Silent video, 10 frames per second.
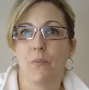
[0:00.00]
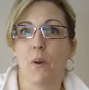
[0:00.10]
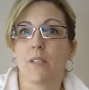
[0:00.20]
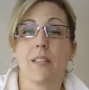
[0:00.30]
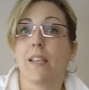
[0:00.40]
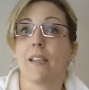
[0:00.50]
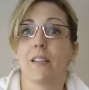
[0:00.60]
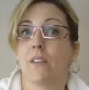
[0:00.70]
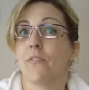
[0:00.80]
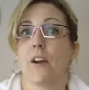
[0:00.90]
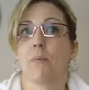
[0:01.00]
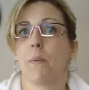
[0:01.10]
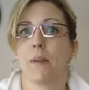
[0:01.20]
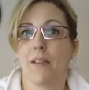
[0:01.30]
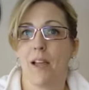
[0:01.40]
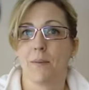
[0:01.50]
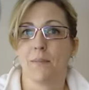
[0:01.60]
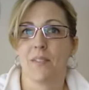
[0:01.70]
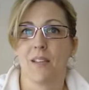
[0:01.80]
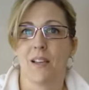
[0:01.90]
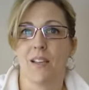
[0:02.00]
once the fire department comes,